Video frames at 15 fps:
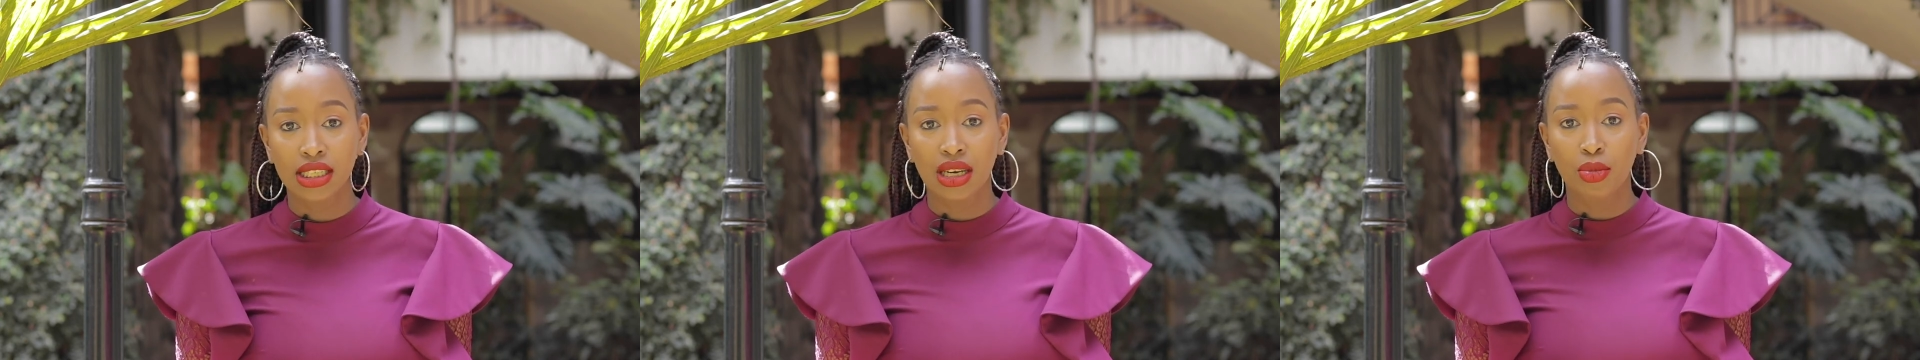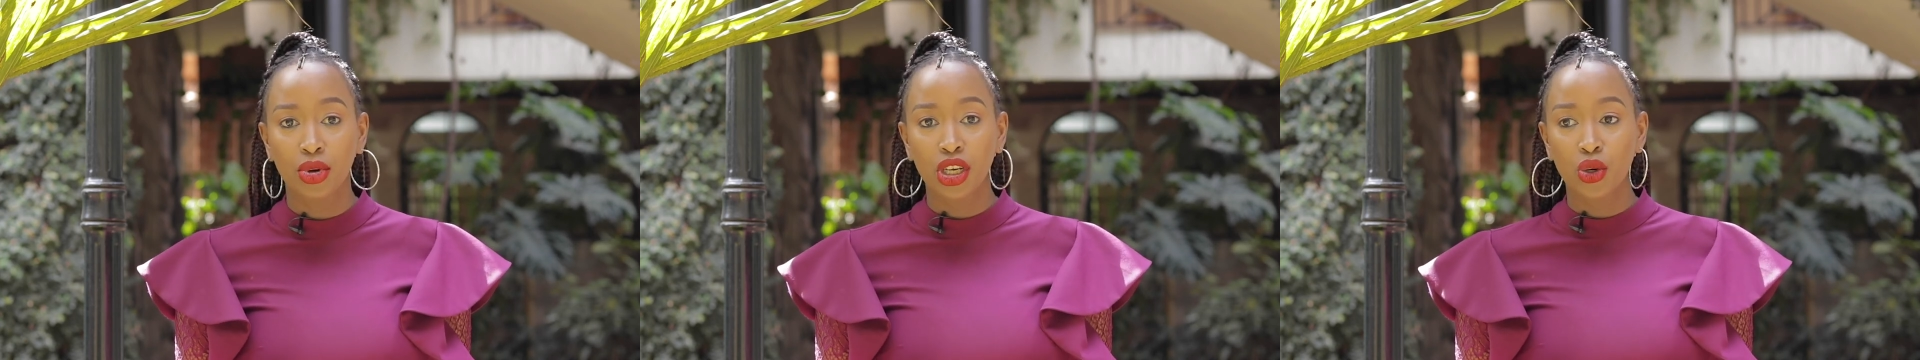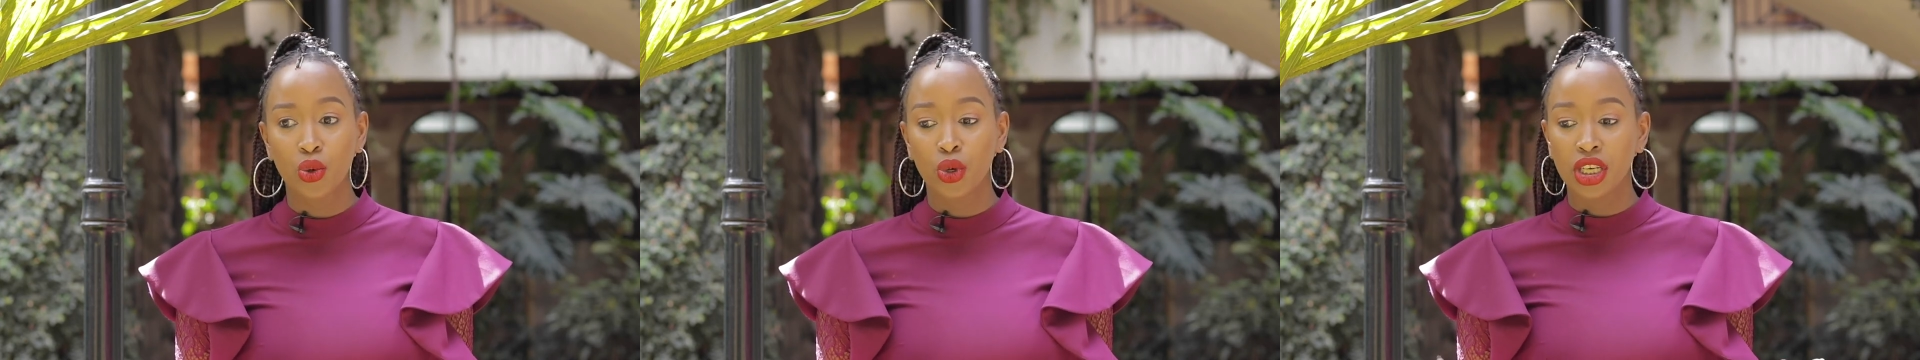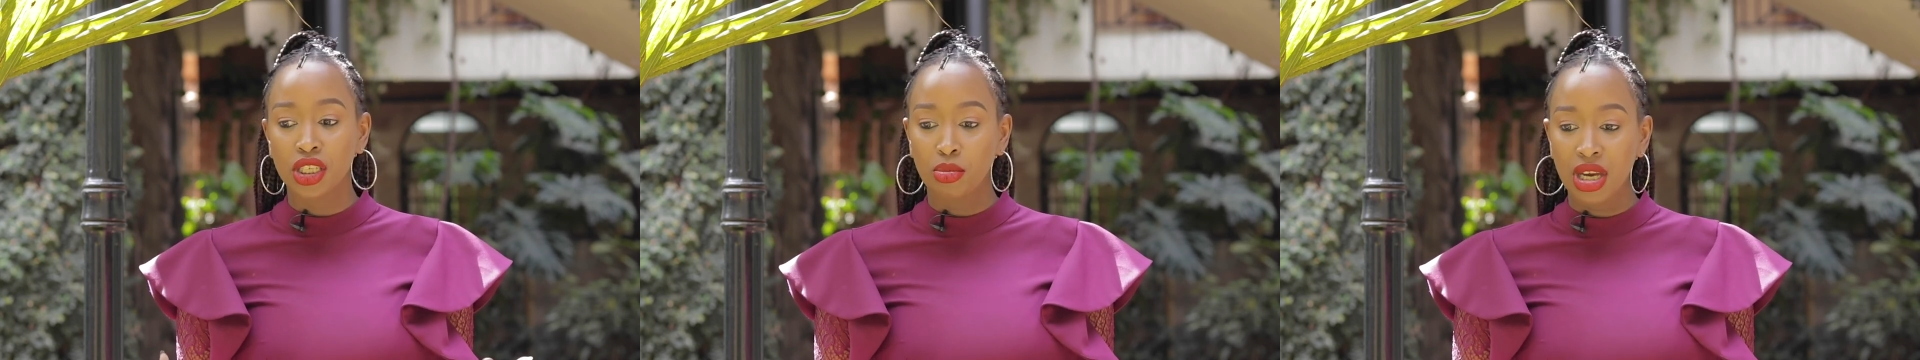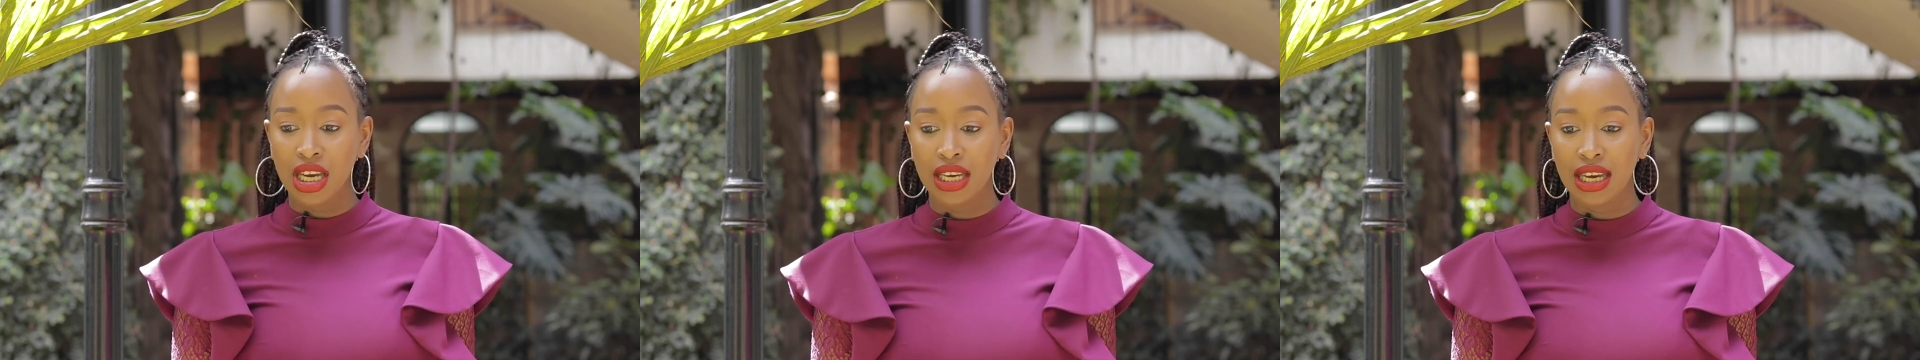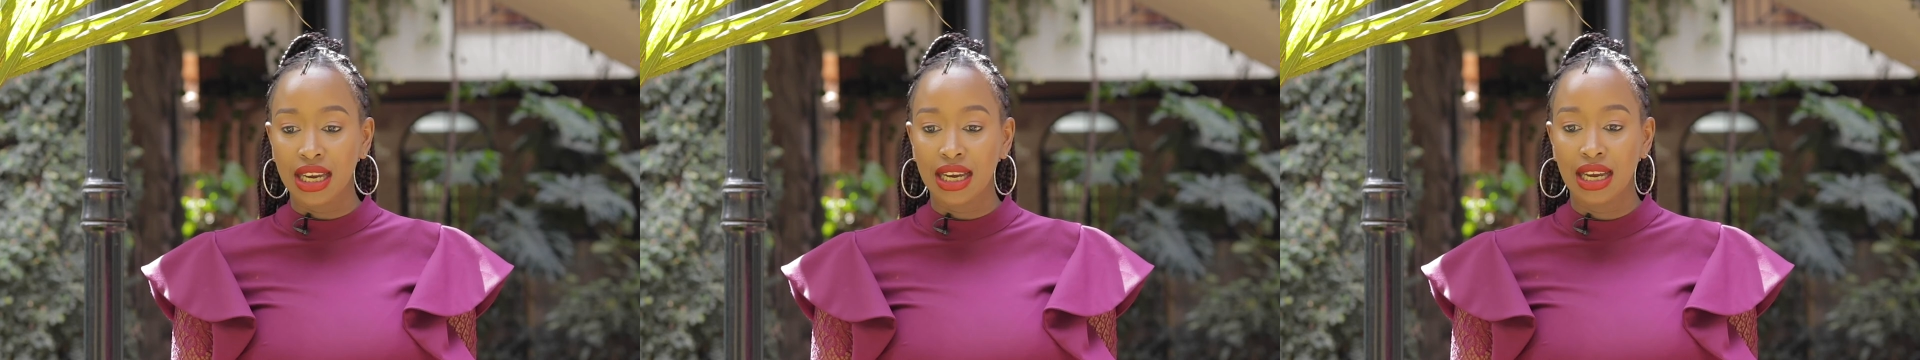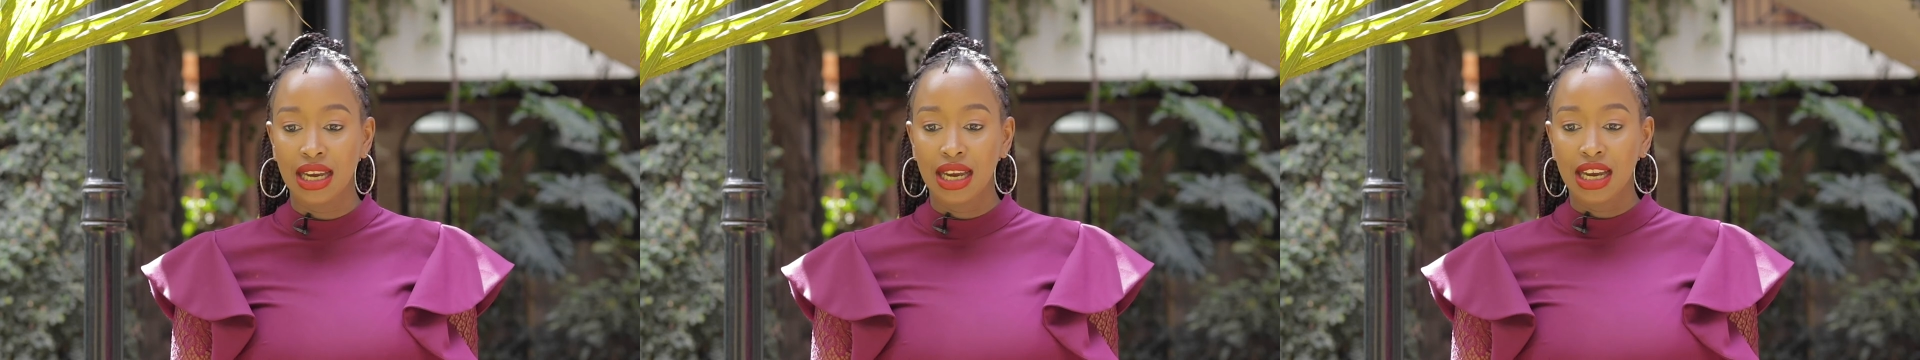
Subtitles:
somebody who is making